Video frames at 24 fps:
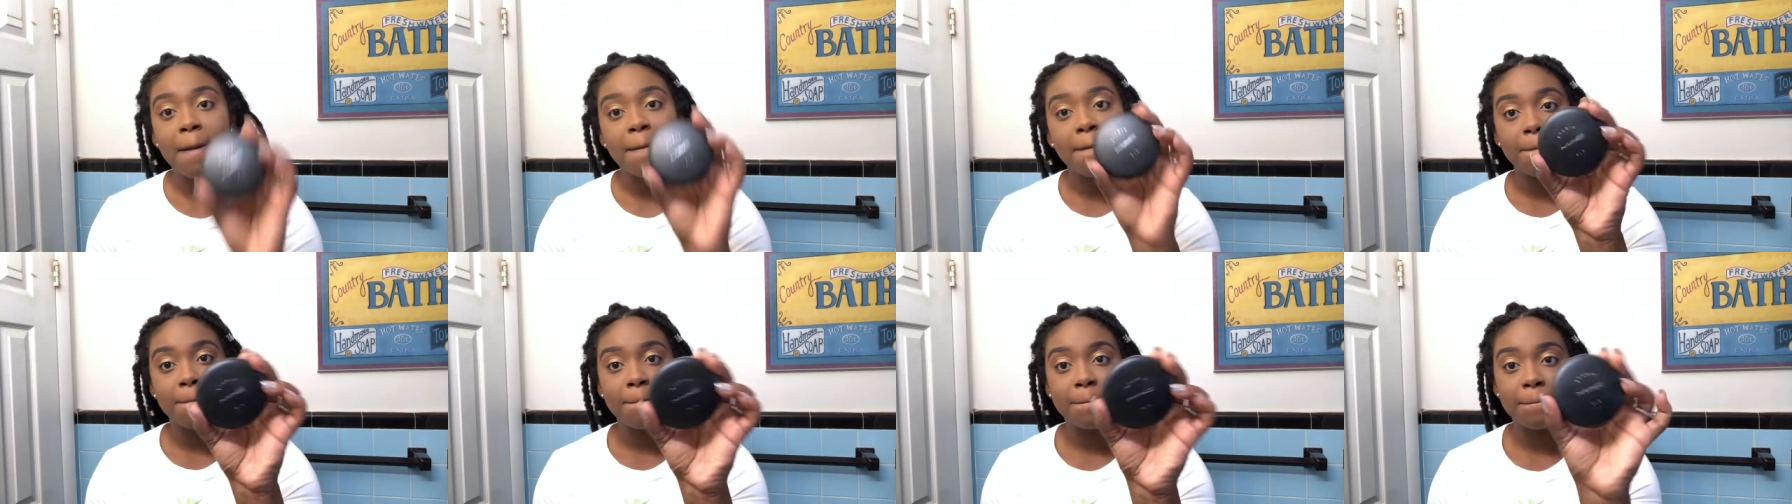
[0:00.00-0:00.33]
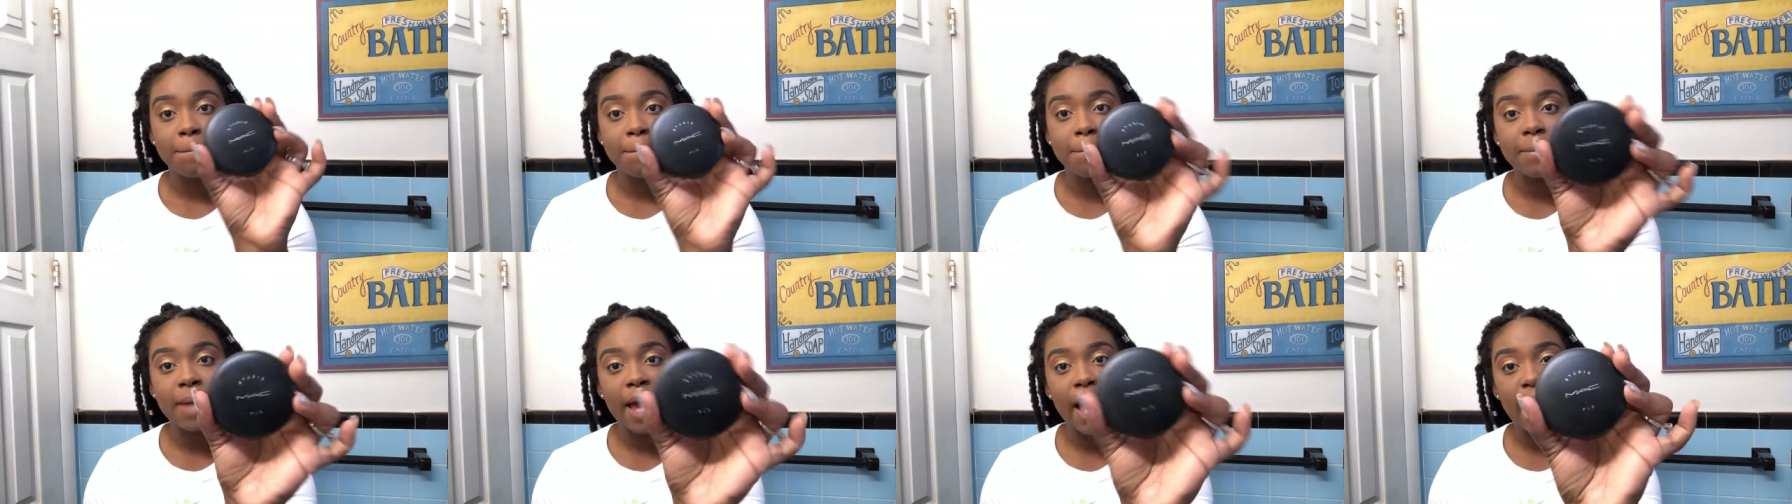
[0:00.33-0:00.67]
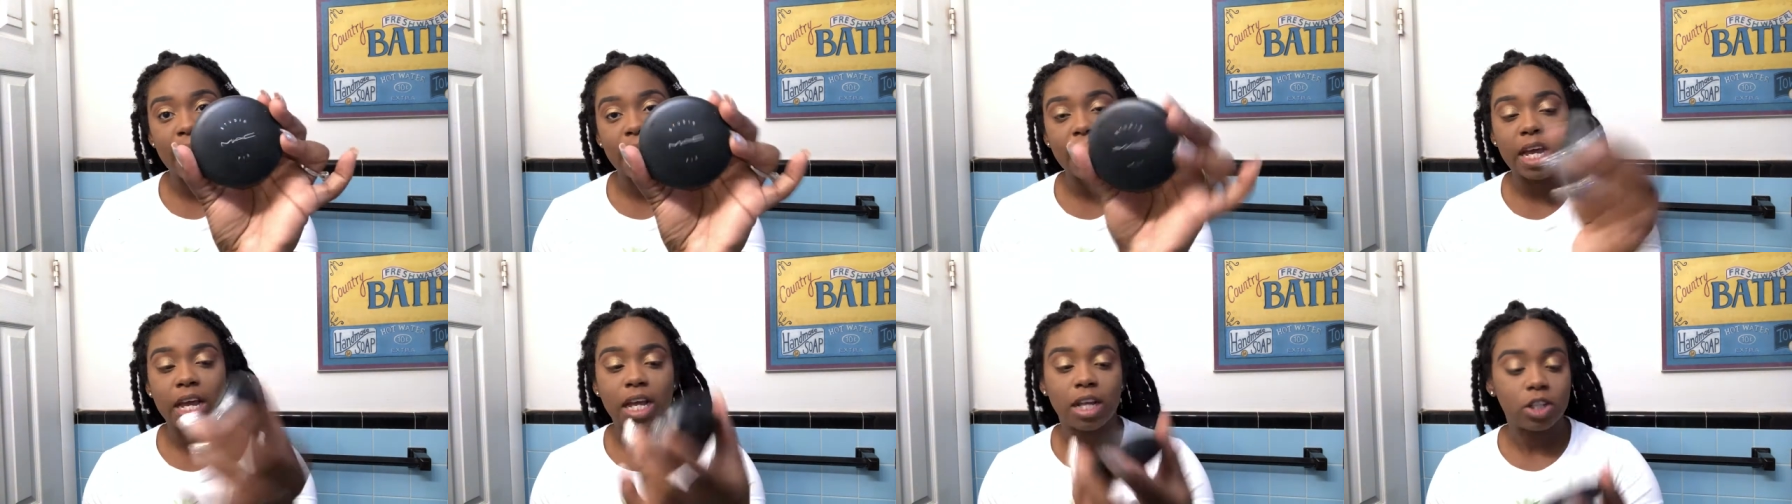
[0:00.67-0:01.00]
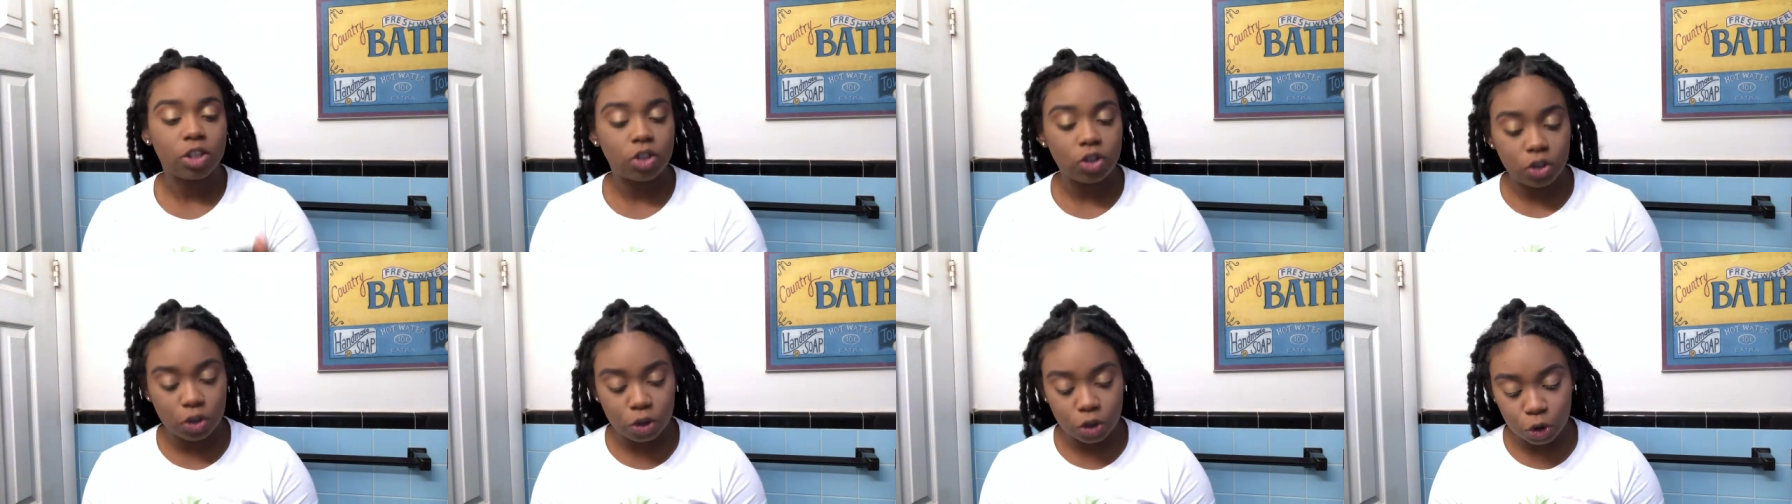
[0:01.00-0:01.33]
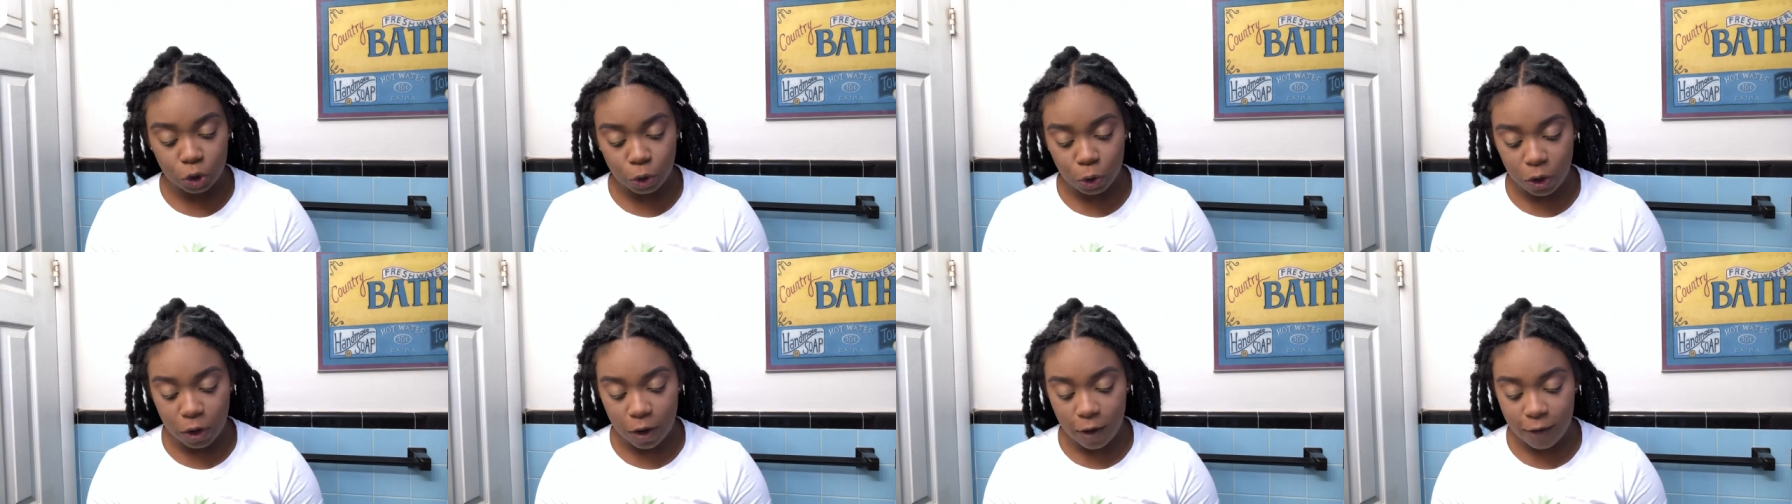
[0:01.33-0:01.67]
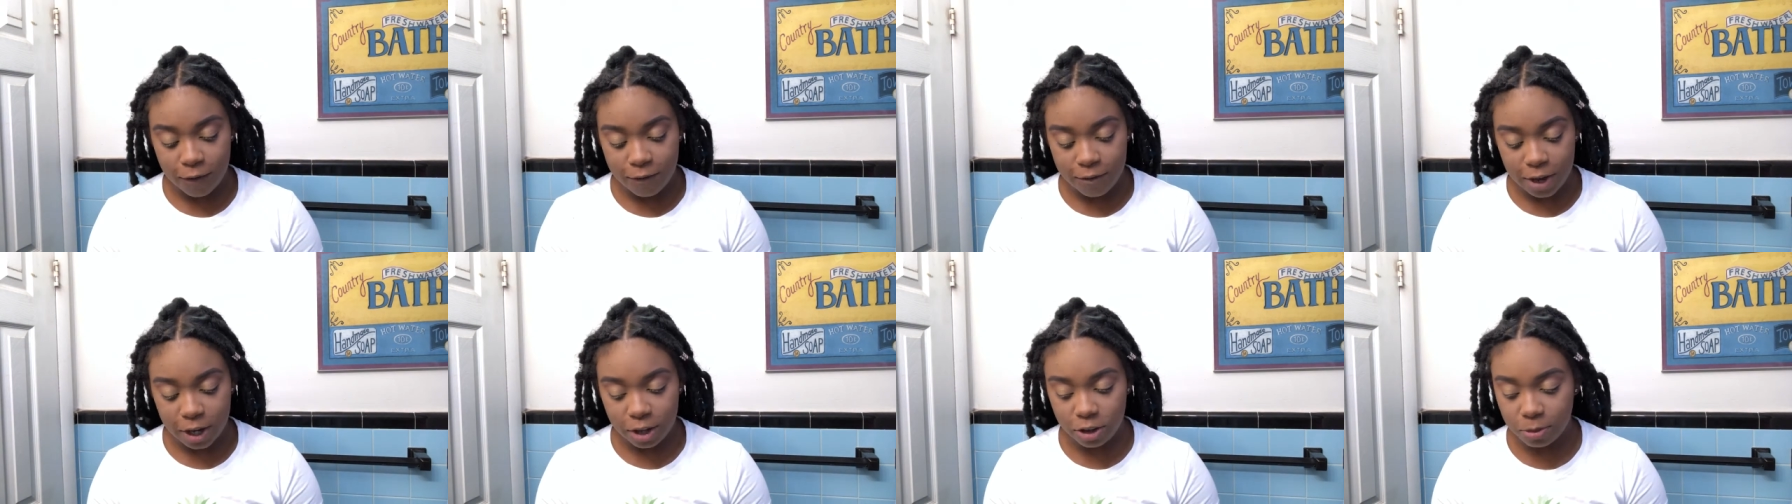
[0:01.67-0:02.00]
matte Studio
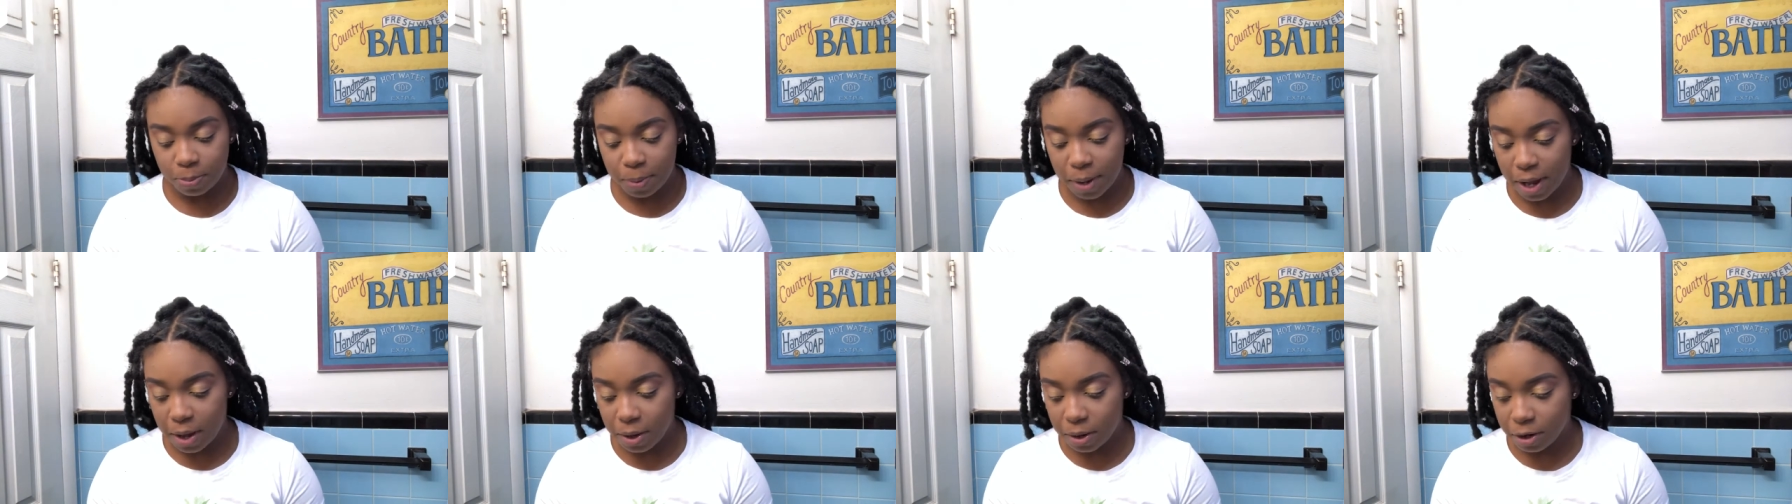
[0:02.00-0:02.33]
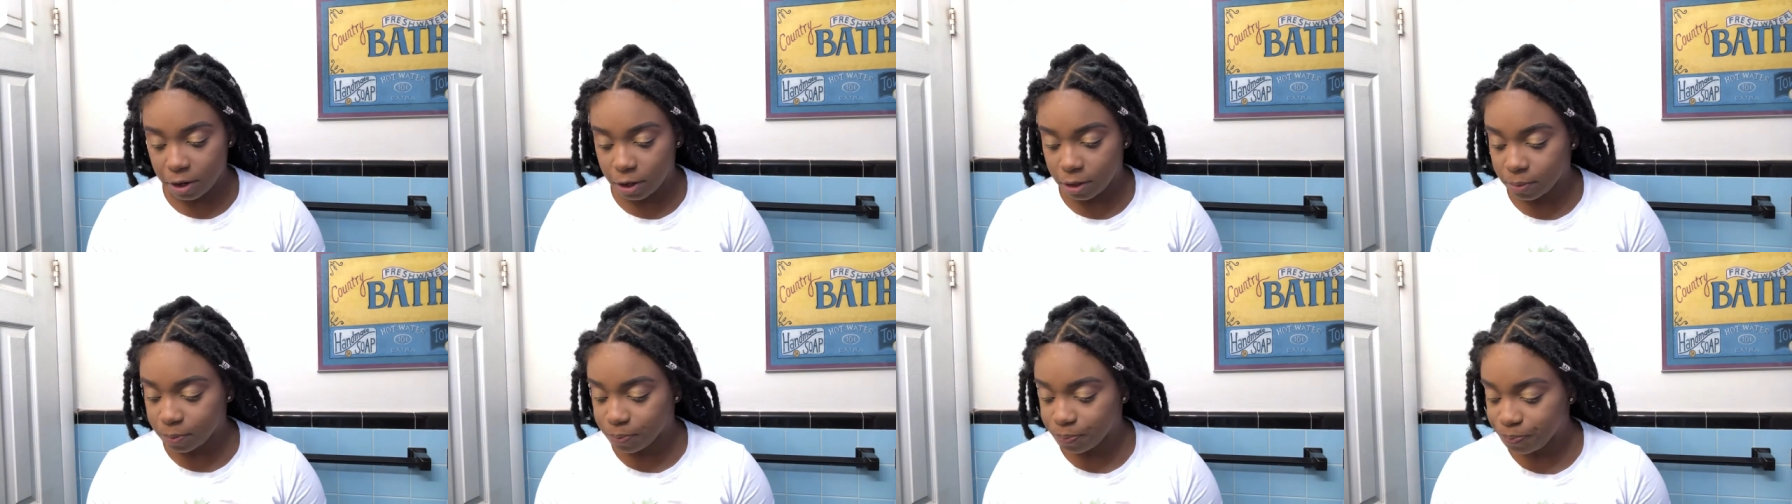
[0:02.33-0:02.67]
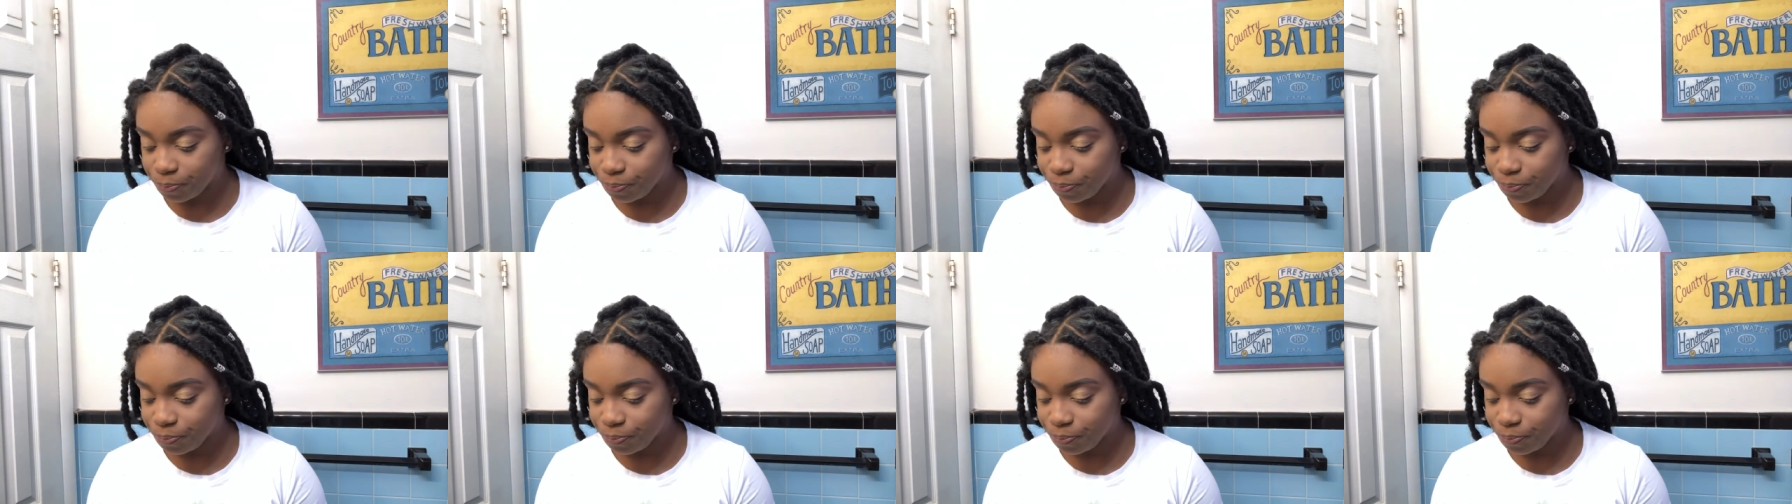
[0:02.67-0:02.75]
Fix powder.